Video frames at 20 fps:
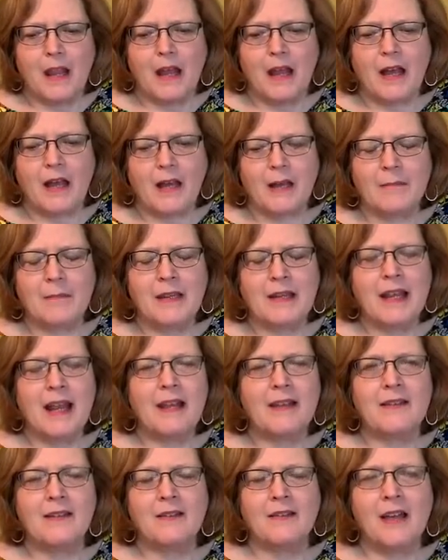Um, it
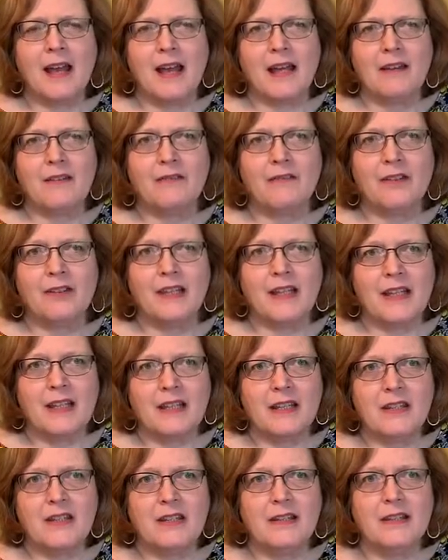has a lot of
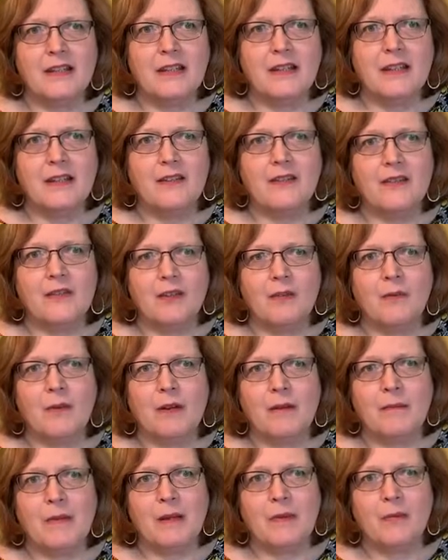lint, so you want
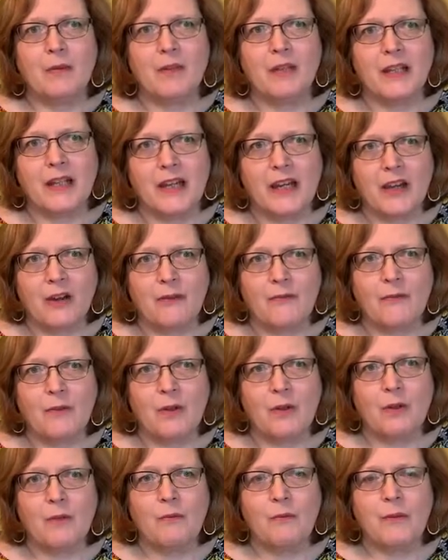to be really
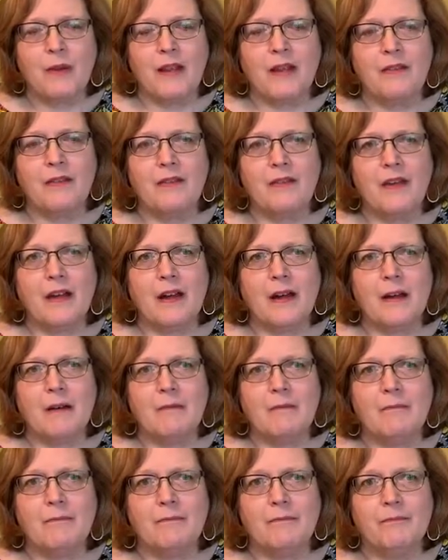careful with,
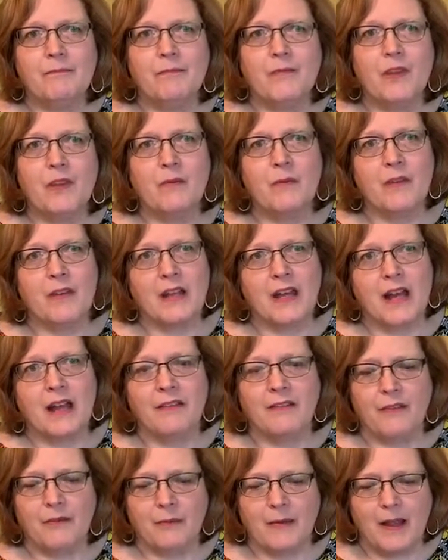um, with
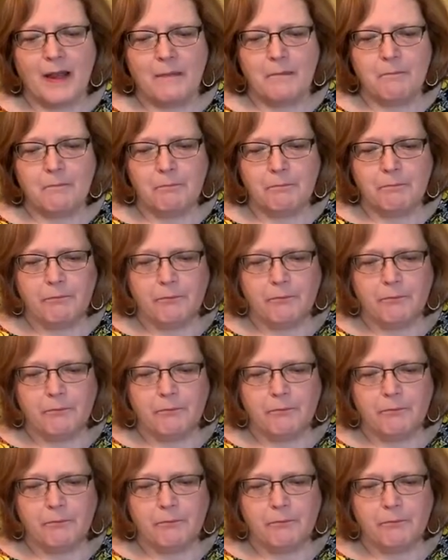cotton thread.